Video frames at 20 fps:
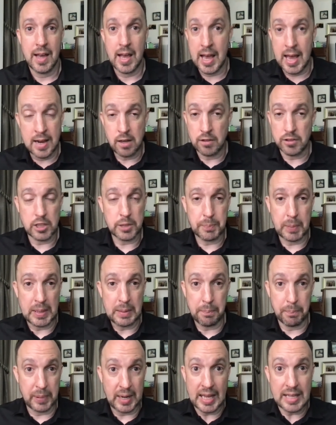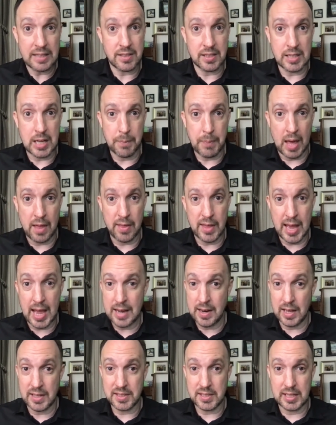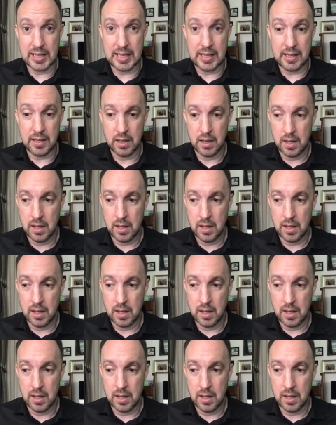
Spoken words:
And I'll just be blatant about that. And actually,